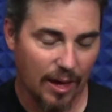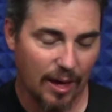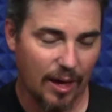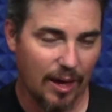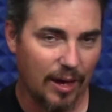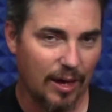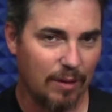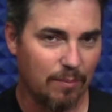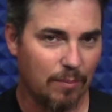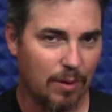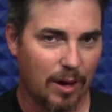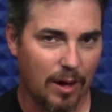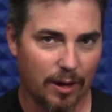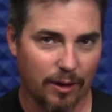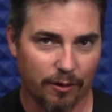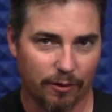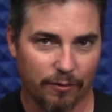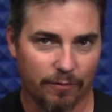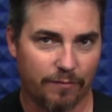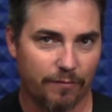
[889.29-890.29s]
A
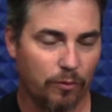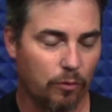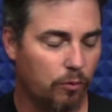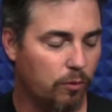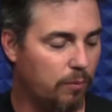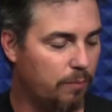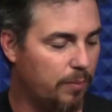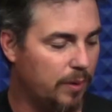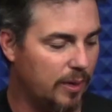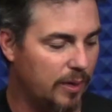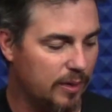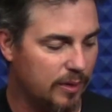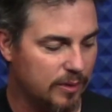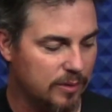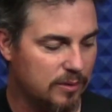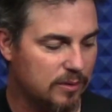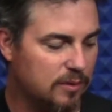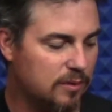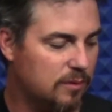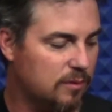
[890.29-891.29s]
minor, 4
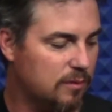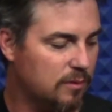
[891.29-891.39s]
beats,